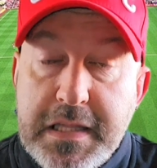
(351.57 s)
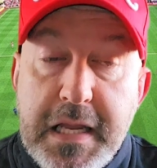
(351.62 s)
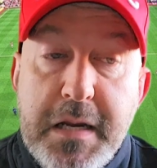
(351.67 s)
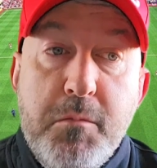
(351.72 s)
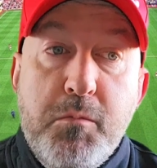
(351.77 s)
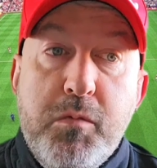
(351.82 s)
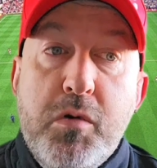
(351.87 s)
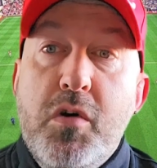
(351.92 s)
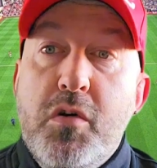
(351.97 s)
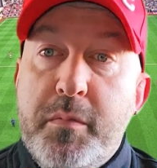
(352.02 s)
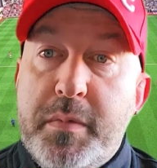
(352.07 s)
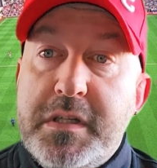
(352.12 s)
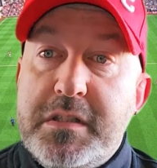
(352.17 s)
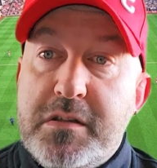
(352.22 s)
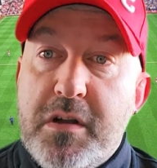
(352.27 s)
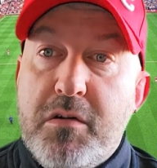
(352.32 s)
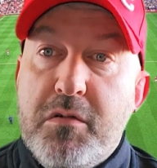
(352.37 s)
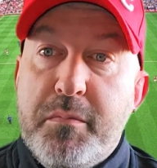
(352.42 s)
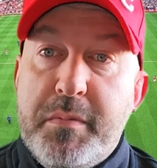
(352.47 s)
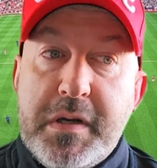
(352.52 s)
They will be
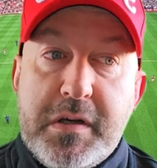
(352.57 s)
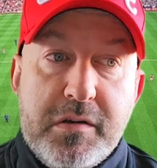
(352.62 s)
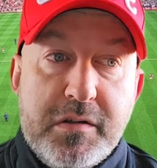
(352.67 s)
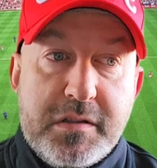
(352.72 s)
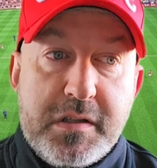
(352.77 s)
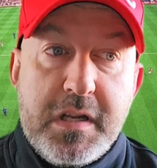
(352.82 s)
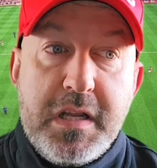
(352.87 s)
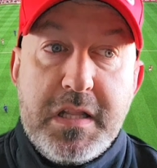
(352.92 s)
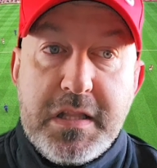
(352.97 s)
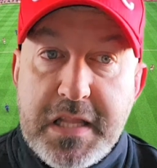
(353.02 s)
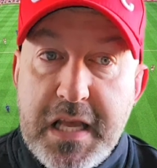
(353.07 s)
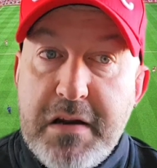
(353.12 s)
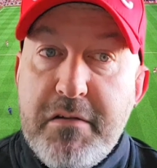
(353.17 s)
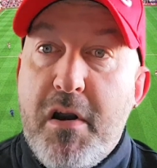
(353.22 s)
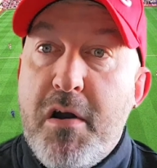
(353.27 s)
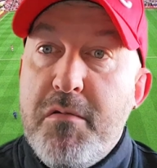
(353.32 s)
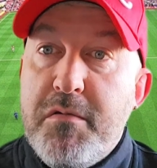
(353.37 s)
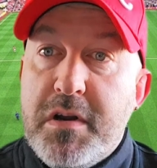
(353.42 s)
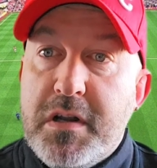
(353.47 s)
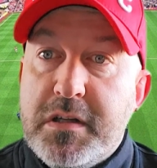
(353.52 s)
sold, because
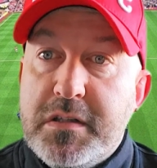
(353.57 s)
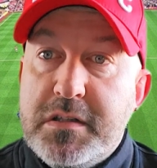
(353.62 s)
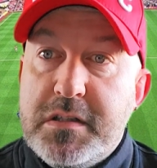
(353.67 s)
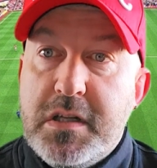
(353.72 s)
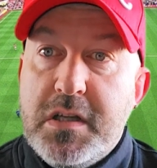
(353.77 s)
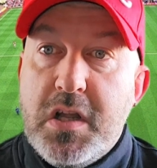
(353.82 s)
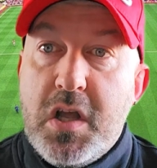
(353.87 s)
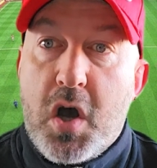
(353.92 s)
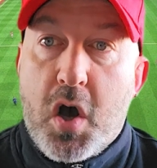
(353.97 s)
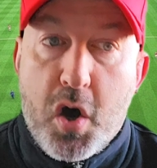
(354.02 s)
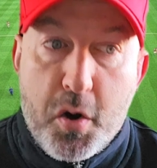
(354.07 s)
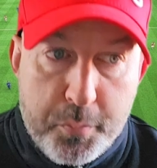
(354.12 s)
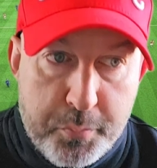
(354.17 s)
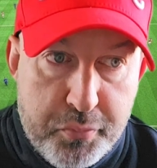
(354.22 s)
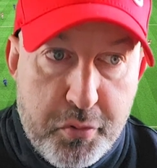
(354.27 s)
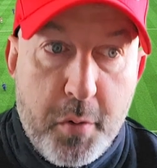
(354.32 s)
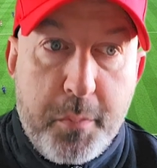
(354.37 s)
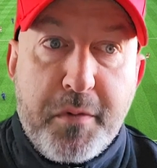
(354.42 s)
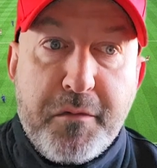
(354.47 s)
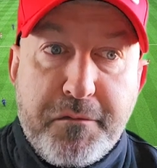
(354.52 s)
their owners are
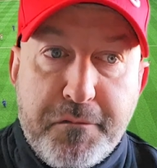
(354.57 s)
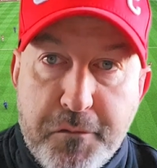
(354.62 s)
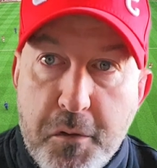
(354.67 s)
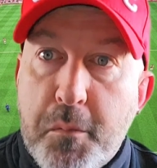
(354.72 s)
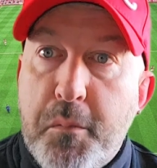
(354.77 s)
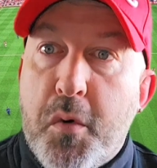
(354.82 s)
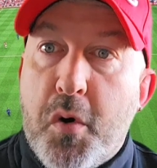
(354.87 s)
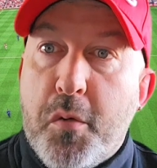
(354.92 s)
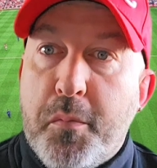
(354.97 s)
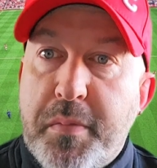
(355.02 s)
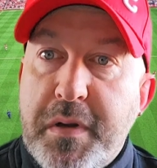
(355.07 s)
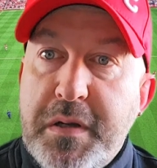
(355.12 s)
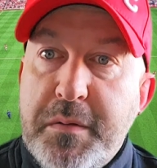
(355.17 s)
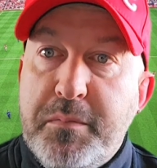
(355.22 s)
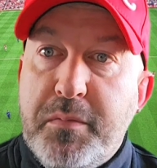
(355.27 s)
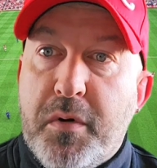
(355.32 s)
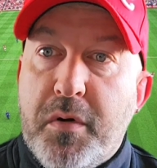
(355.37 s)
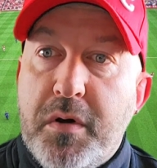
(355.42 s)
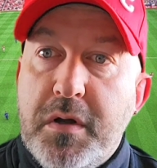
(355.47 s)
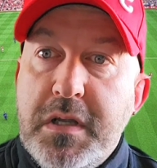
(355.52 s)
proper football
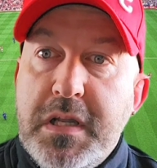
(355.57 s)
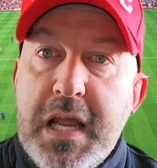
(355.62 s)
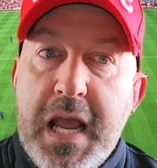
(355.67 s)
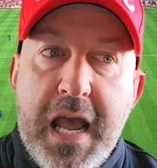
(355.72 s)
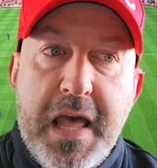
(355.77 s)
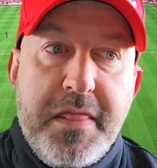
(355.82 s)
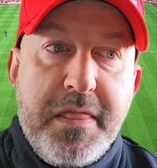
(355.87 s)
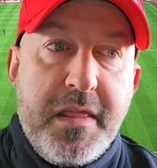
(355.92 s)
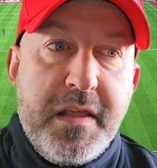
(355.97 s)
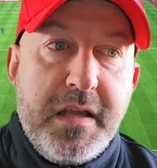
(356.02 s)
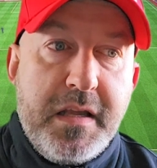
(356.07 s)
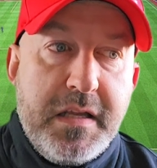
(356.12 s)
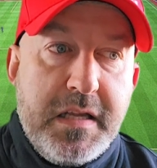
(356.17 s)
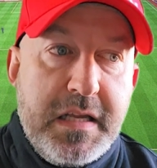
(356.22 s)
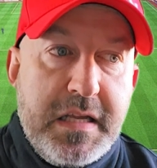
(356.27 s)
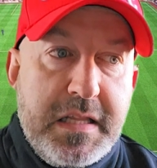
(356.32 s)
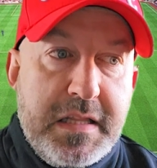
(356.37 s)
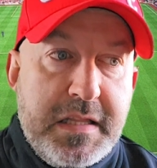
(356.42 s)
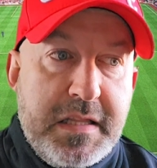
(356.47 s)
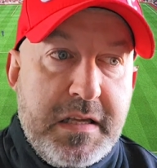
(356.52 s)
people and
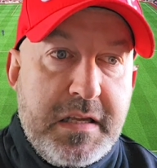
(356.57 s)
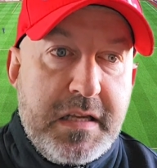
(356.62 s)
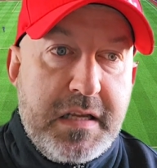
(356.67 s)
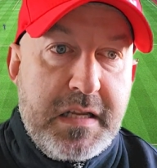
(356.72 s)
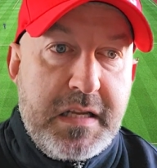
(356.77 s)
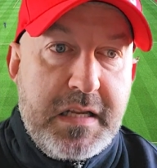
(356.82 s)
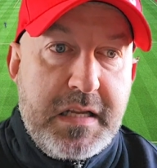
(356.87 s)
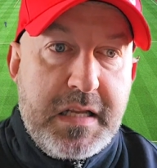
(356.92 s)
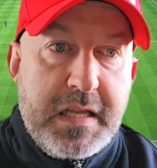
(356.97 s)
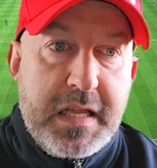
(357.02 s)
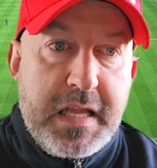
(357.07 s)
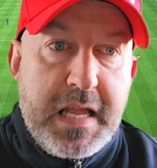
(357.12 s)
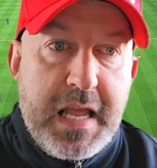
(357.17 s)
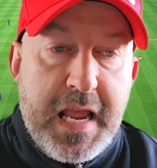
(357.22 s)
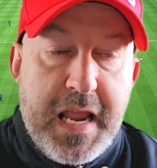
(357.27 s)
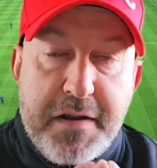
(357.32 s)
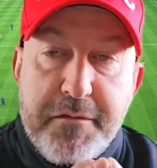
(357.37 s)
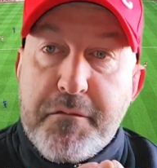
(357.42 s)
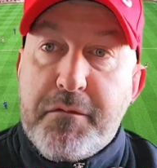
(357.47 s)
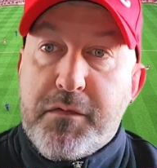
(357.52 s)
they're
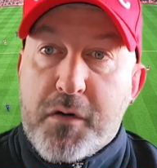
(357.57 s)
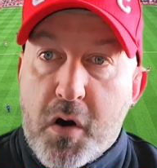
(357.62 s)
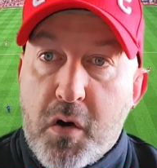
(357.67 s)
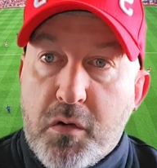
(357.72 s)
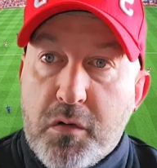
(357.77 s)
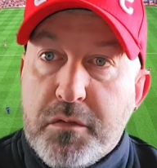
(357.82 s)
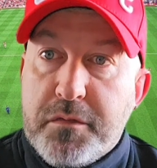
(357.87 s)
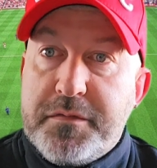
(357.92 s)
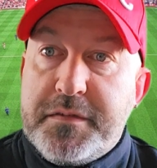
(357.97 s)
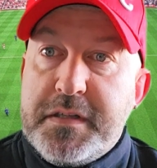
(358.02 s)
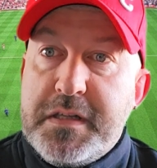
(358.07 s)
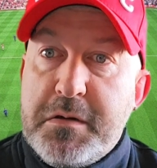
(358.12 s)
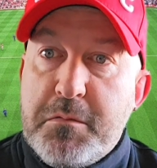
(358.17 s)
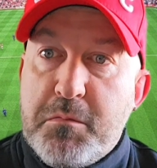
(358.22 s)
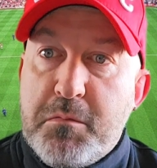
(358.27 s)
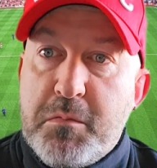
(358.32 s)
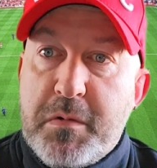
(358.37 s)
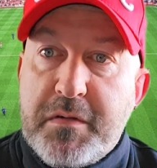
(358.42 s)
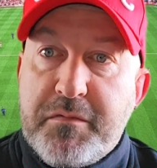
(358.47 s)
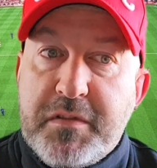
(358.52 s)
involved
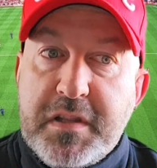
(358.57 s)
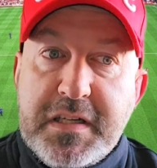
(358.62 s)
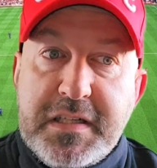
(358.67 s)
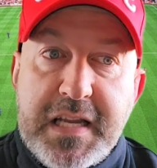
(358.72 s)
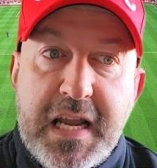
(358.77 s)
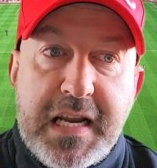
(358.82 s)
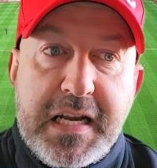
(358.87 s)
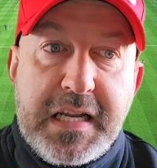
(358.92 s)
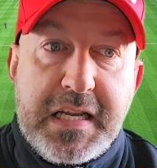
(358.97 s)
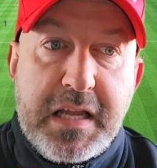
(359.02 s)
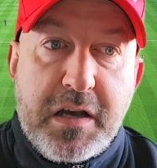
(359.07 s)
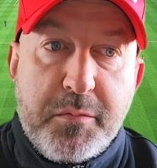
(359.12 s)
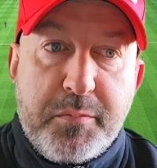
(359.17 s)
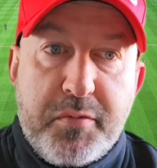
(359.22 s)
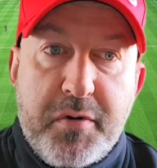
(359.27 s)
with the daily